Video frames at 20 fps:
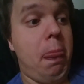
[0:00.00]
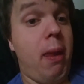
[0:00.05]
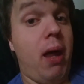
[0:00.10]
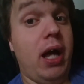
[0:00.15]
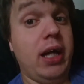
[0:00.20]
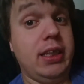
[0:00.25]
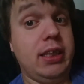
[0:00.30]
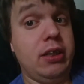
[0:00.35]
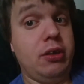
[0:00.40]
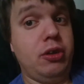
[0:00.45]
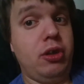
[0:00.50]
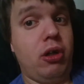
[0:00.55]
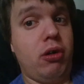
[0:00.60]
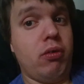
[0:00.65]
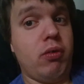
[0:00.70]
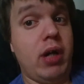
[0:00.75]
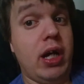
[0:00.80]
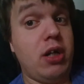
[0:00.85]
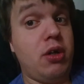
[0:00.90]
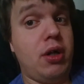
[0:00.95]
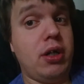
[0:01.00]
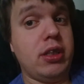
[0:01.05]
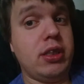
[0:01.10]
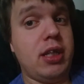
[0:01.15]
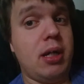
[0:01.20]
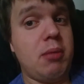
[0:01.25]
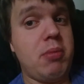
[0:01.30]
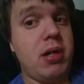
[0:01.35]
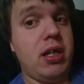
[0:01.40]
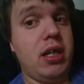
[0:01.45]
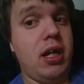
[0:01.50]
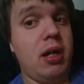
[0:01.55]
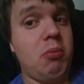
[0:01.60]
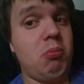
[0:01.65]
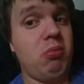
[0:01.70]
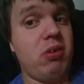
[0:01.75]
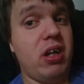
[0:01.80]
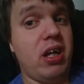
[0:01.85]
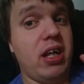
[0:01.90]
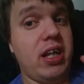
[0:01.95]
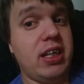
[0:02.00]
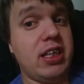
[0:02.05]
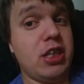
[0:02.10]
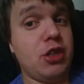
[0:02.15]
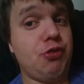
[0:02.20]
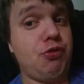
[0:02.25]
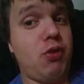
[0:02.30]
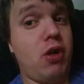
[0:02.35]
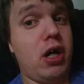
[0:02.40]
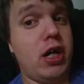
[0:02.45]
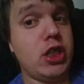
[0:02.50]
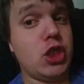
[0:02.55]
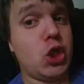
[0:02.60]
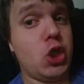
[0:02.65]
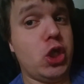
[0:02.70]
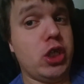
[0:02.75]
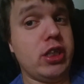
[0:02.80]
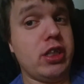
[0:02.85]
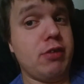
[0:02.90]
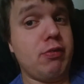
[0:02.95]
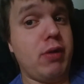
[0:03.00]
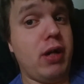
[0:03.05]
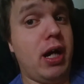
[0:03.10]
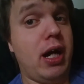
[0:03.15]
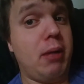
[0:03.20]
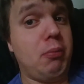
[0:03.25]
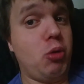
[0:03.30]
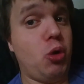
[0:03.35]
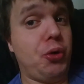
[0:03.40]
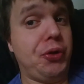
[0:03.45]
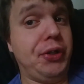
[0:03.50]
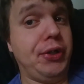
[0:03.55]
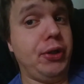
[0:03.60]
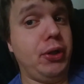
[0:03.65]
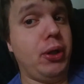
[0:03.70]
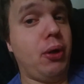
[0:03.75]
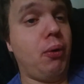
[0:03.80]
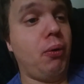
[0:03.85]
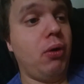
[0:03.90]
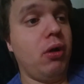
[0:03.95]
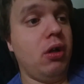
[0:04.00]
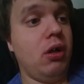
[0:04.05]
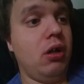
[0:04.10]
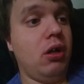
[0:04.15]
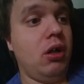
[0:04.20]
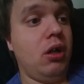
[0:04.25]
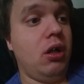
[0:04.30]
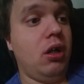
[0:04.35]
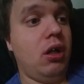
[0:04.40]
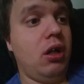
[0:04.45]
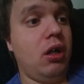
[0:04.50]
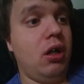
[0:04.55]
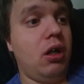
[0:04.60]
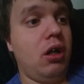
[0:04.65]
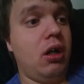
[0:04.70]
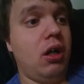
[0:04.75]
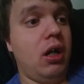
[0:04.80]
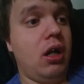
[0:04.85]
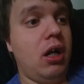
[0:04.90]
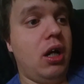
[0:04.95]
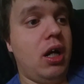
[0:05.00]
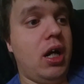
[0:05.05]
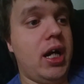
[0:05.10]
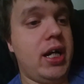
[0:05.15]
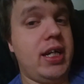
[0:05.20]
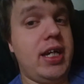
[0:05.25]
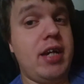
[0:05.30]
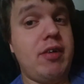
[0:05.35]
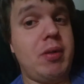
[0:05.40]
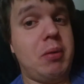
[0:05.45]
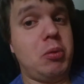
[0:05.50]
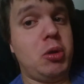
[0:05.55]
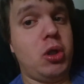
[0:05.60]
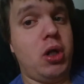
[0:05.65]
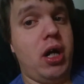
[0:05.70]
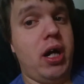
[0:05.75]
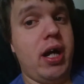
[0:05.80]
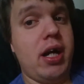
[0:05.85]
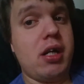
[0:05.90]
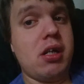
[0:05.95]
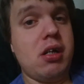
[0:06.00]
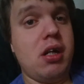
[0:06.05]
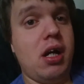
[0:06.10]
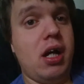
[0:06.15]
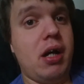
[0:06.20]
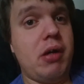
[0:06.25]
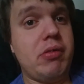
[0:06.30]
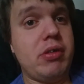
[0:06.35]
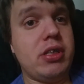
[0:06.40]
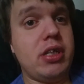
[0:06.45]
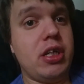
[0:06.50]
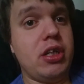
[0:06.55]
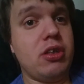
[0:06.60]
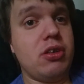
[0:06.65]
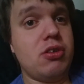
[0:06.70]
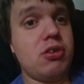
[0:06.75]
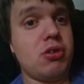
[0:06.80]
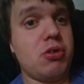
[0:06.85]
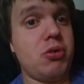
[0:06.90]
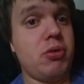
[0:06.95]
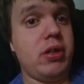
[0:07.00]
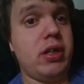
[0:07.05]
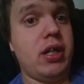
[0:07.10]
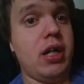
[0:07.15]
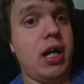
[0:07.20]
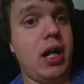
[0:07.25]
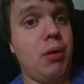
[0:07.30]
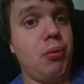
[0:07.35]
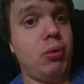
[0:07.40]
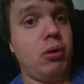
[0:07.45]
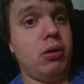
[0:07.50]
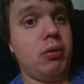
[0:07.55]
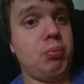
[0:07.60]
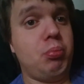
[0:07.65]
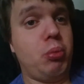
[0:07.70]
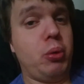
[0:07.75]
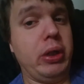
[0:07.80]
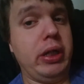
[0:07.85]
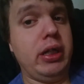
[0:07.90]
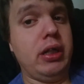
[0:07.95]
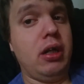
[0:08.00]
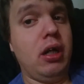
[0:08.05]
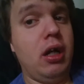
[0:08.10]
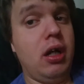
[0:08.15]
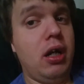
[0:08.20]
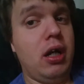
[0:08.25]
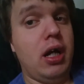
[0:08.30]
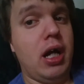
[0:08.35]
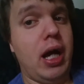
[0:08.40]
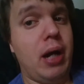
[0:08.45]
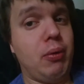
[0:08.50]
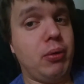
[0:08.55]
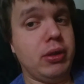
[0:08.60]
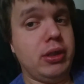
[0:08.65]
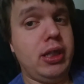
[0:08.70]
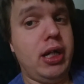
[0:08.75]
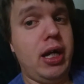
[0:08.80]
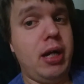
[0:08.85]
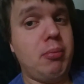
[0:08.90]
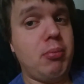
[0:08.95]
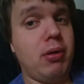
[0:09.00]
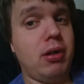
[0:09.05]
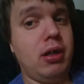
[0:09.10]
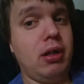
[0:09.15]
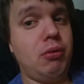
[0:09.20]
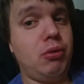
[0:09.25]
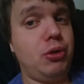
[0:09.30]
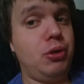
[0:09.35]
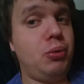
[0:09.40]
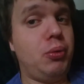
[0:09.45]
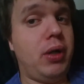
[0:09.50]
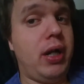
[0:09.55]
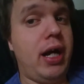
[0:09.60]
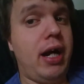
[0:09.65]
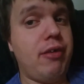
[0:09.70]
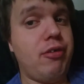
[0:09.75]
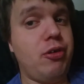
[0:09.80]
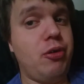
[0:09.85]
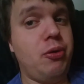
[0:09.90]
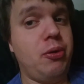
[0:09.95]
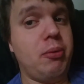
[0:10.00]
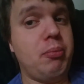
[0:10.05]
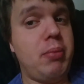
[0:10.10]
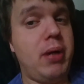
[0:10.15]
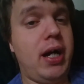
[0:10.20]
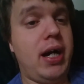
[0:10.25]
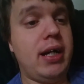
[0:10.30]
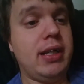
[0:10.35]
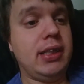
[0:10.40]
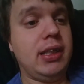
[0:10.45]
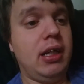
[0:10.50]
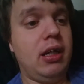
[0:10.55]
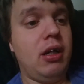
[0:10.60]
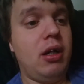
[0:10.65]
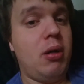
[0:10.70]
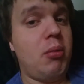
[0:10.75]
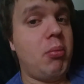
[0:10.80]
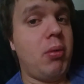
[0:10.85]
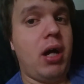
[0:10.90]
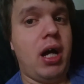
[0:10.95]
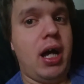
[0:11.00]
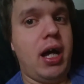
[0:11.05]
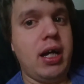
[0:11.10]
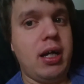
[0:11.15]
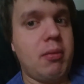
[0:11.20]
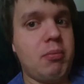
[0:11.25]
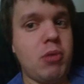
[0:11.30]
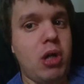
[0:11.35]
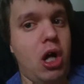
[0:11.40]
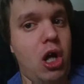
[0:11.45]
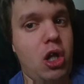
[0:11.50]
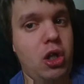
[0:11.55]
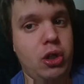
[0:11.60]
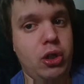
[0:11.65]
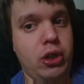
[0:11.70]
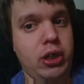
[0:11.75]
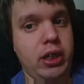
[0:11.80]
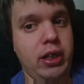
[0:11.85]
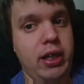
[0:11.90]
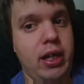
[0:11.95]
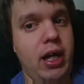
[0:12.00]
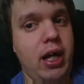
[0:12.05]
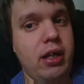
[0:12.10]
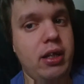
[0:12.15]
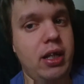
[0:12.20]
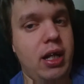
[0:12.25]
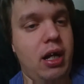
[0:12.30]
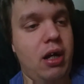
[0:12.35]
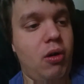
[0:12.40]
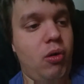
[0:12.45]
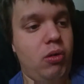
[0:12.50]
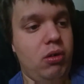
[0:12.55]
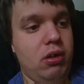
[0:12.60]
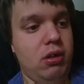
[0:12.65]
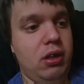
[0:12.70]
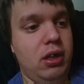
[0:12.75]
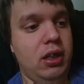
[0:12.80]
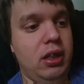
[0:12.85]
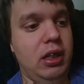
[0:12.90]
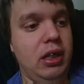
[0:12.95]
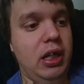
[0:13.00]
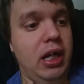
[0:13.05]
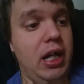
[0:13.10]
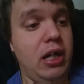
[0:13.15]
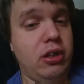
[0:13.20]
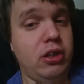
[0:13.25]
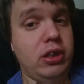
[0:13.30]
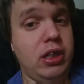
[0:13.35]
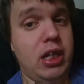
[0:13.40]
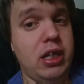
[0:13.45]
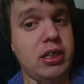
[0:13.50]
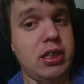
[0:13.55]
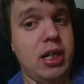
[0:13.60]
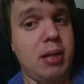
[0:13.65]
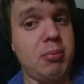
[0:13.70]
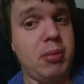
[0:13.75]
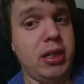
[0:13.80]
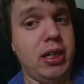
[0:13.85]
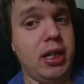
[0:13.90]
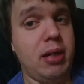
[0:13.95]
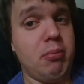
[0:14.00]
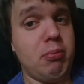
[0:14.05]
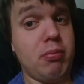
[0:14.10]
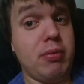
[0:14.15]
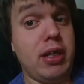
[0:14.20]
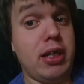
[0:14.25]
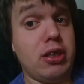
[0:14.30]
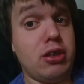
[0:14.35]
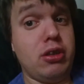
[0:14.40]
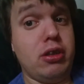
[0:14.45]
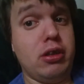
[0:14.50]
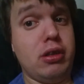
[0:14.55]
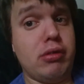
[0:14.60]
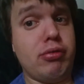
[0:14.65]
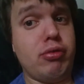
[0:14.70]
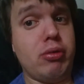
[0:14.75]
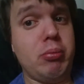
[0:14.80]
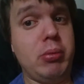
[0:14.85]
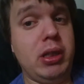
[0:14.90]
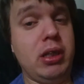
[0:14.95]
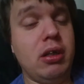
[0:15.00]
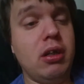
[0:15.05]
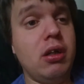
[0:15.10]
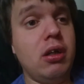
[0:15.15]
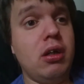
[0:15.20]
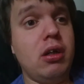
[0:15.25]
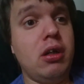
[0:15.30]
I still don't. I know how to sign my name, and that's as far as cursive I'm going to go. I gave up trying. I was like, screw it. I will print. I will type. I will do what I have to do to pass. But I am not learning that now. I learned how to sign my name. That's good enough for me.